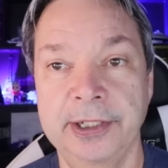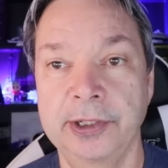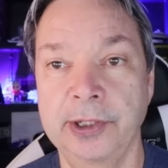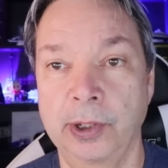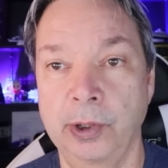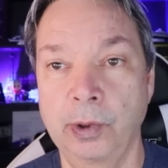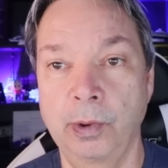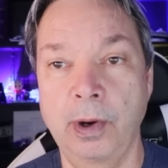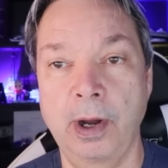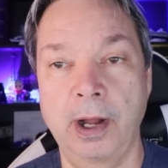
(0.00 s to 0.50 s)
to
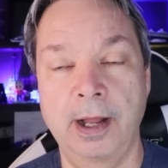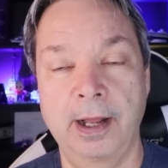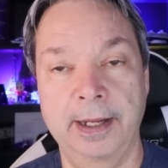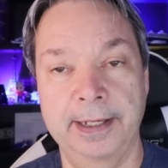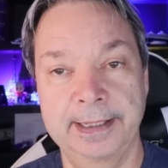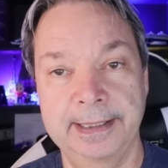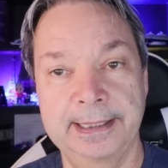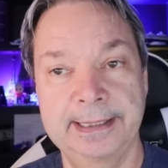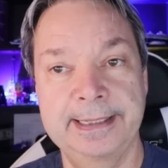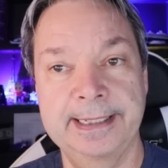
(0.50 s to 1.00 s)
go
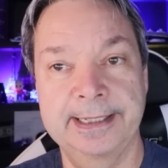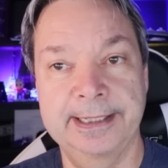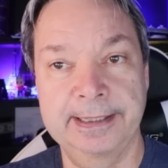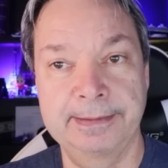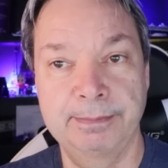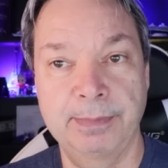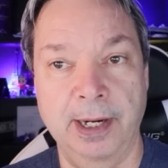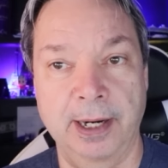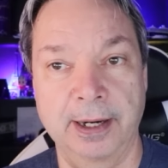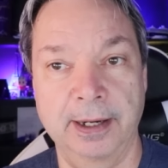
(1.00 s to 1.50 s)
on to
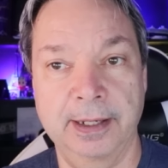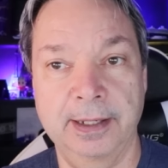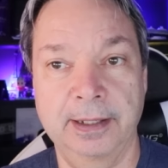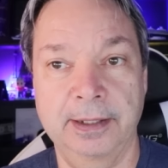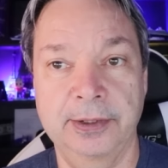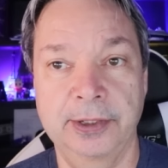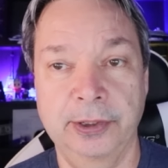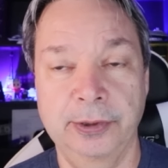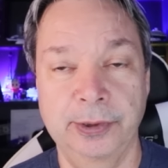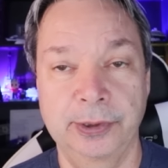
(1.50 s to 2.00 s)

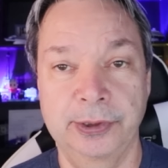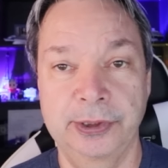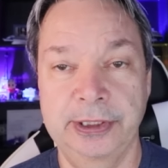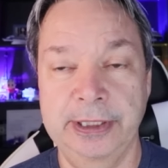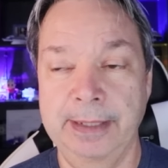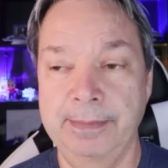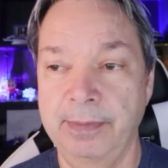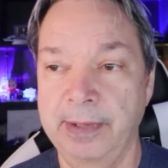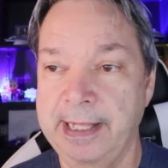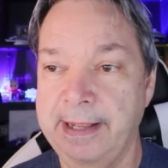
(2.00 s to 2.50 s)
disembark the cruise
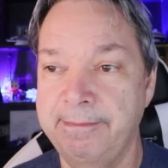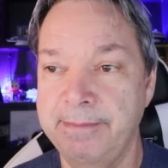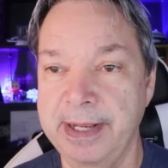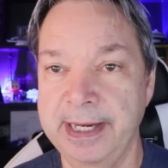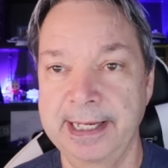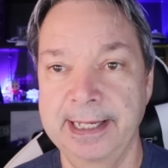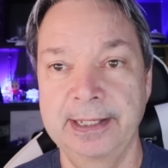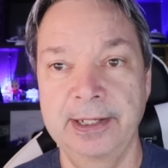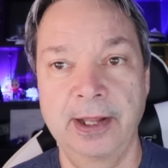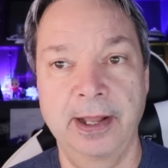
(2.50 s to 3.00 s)
ship. They've
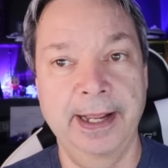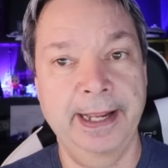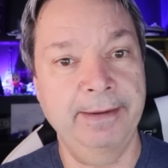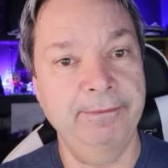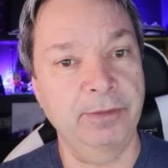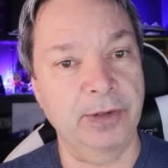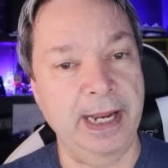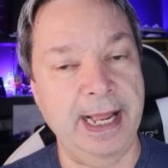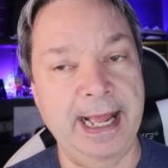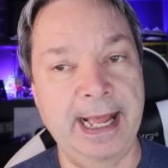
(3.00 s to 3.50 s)
been in line
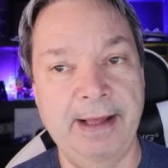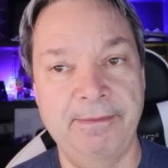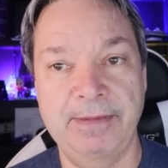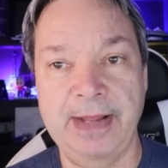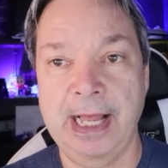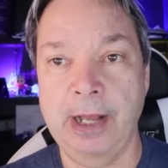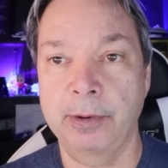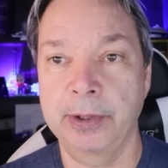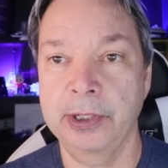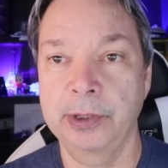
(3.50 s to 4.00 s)
for a half
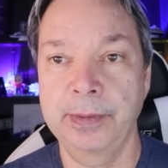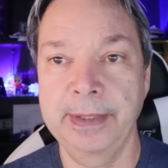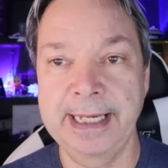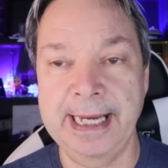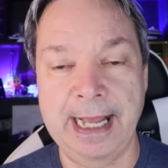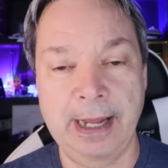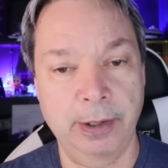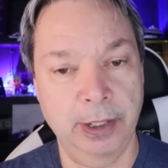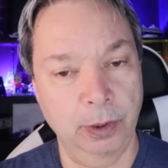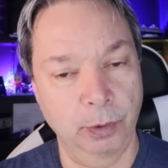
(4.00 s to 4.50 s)
hour to an
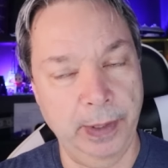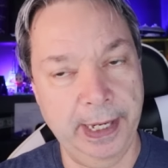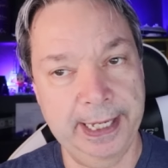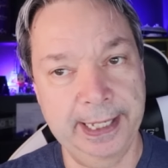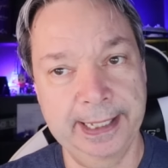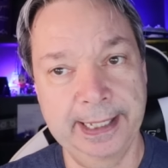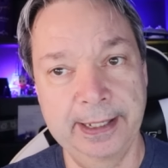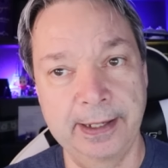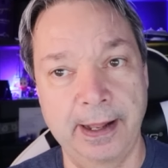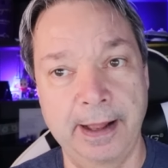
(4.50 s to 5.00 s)
hour waiting
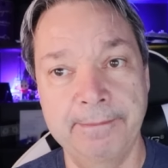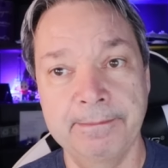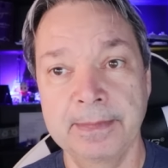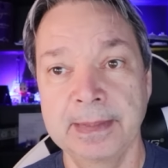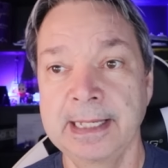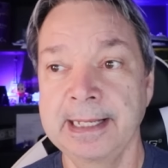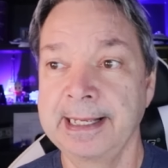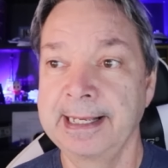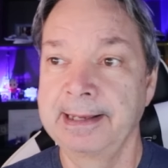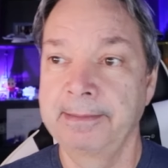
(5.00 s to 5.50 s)
to get
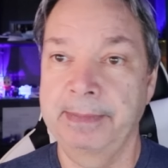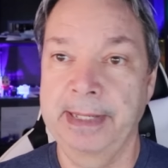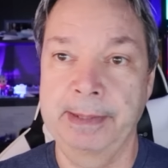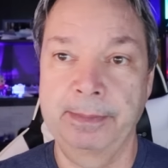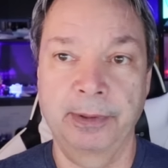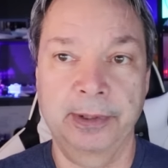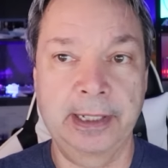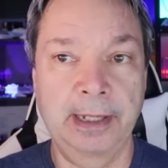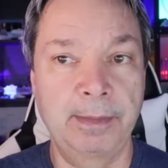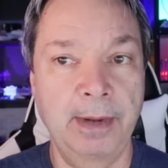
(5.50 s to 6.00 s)
off.
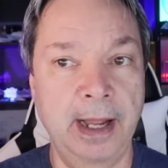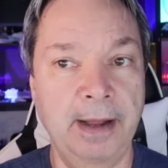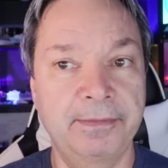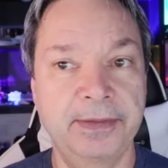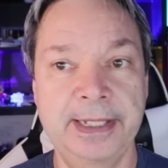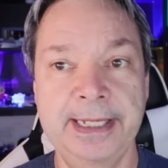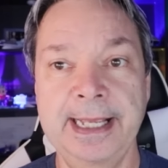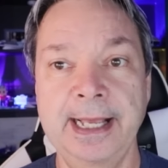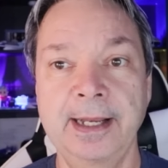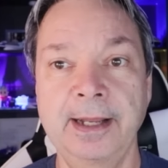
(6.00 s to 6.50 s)
People come off
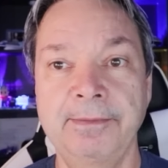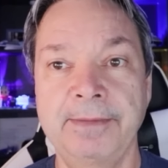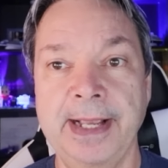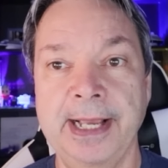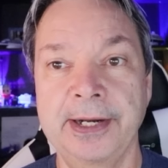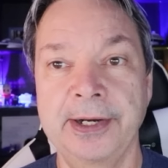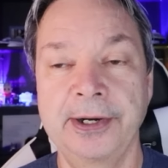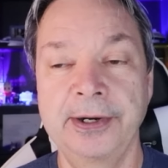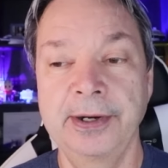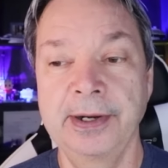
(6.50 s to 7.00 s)
the
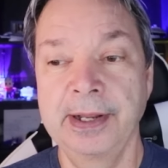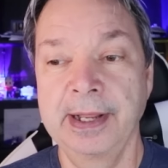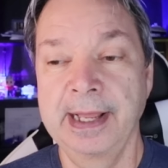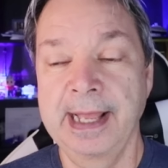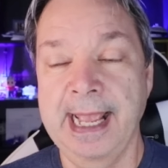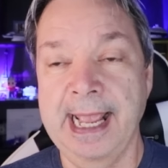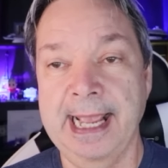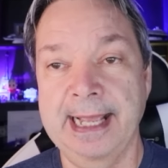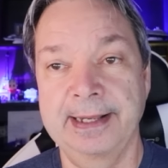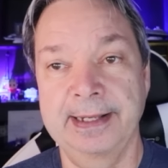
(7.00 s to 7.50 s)
elevator
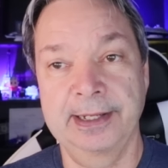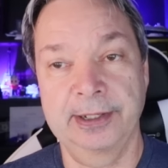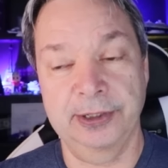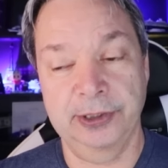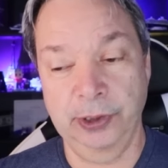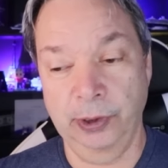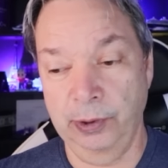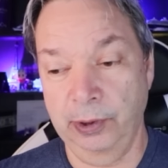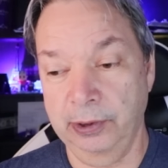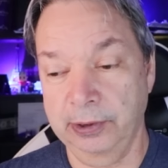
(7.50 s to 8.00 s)
and they're
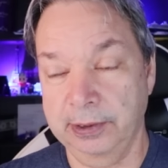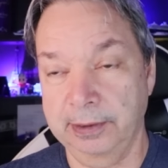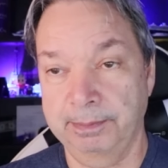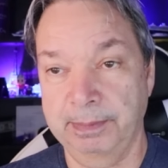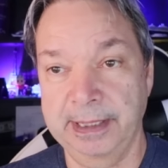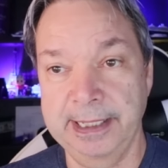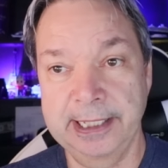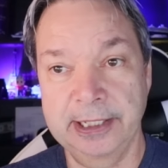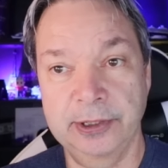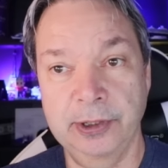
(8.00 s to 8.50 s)
told,
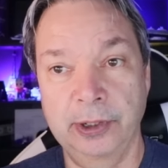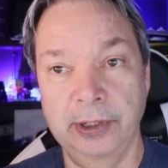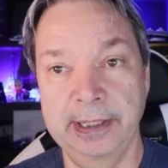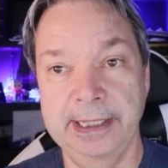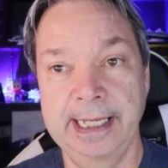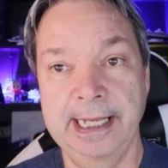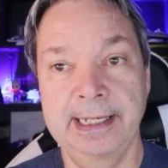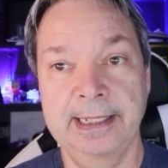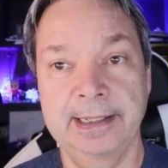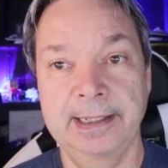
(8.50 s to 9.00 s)
please go to
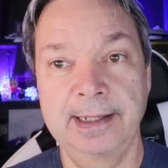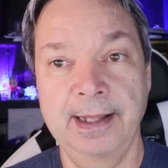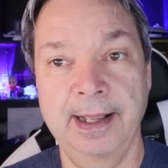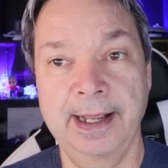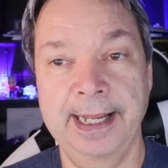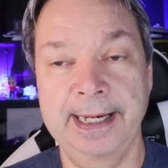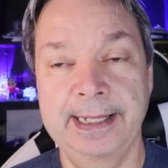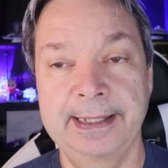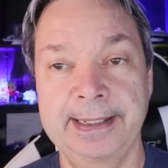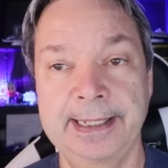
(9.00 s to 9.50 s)
the end of the
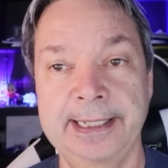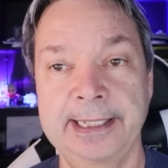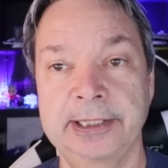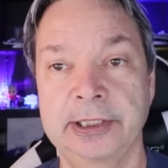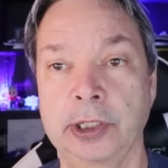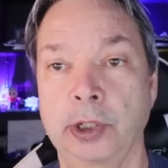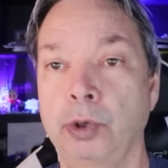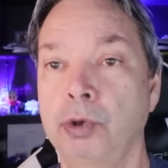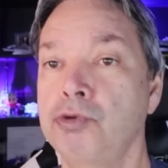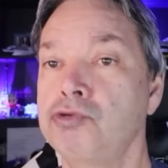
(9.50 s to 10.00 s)
line. And they just
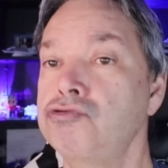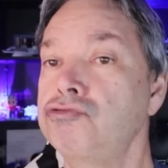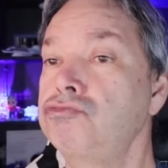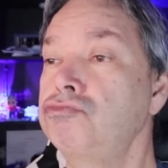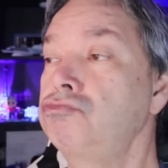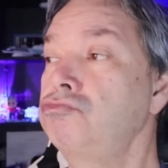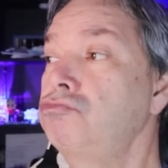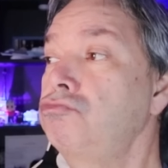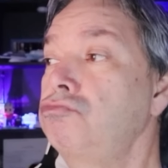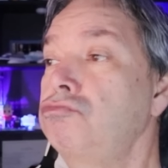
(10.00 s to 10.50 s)
go,
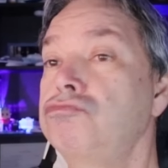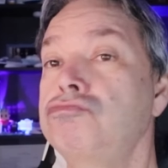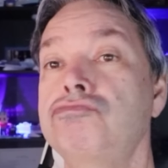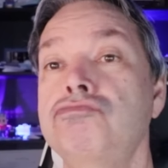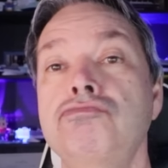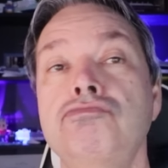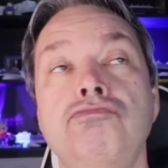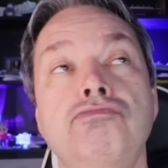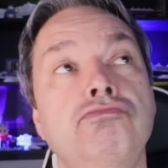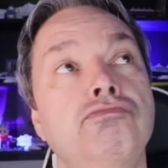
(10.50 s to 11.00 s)

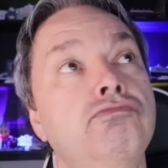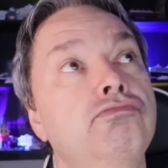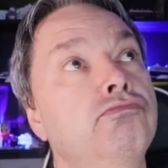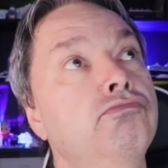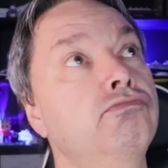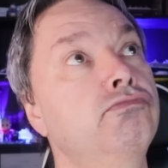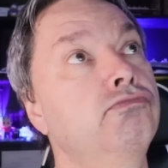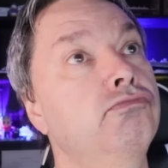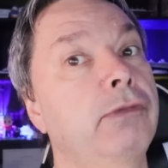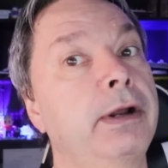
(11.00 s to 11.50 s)

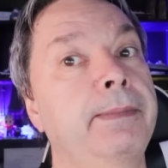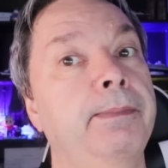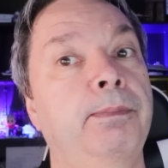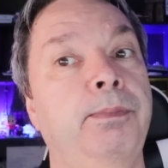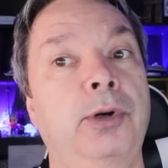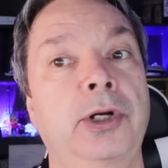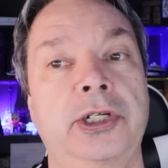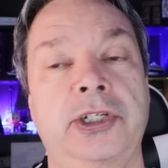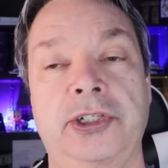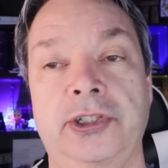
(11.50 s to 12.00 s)
and
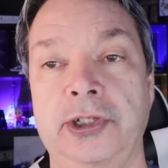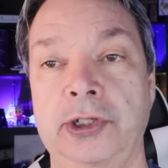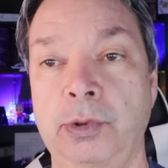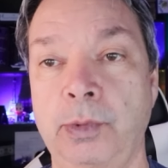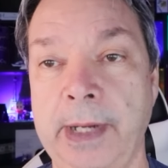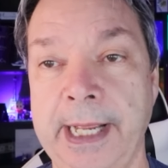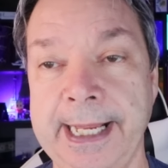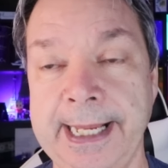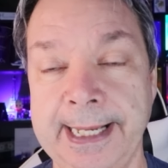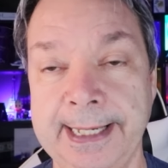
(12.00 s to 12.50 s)
push their
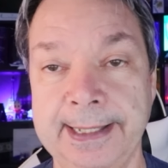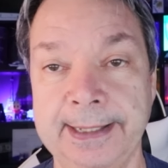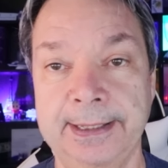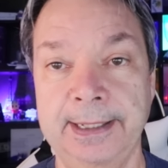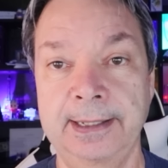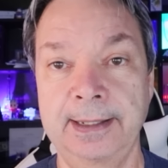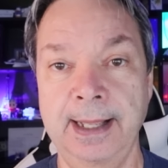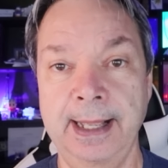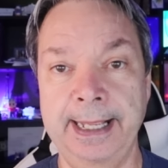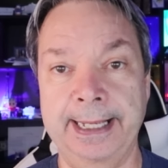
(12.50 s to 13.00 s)
way into the
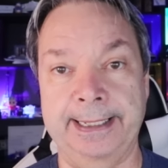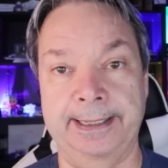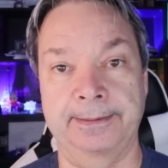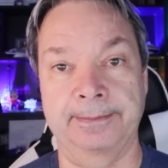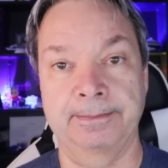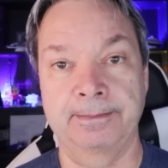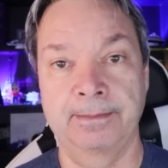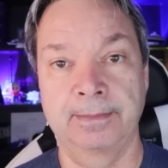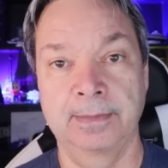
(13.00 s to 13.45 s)
line,